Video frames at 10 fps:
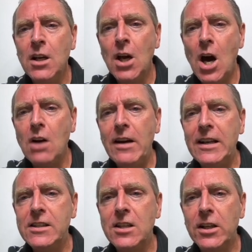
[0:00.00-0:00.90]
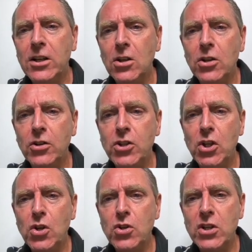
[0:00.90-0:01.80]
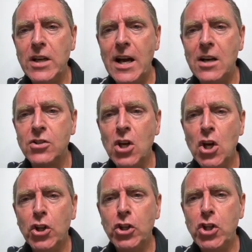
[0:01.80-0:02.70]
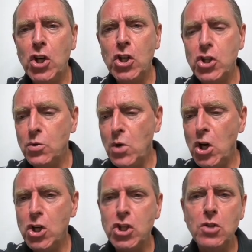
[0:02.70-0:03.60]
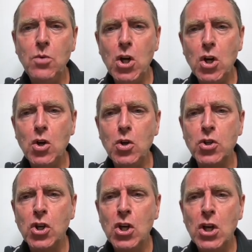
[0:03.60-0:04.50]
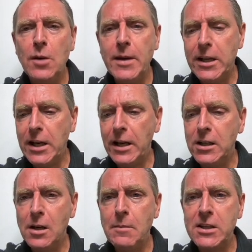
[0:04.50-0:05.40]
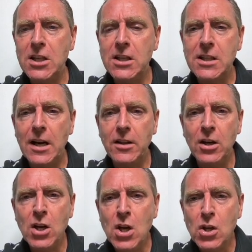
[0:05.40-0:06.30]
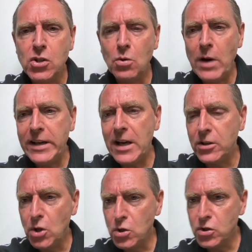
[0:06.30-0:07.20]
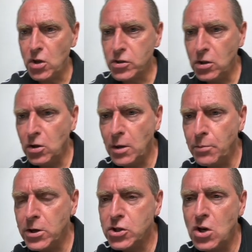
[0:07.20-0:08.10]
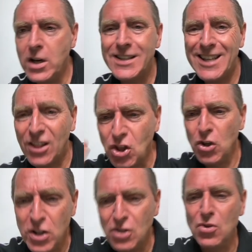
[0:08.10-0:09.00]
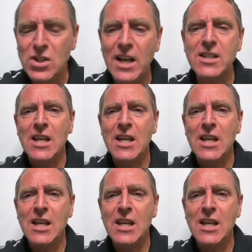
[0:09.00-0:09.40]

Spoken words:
All right, let's take a look at the Doge in the house. The Doge, Woge, Woge. Let me get that messiness out of there. So right now, Doge is also looking pretty strong. It's at 32 cents.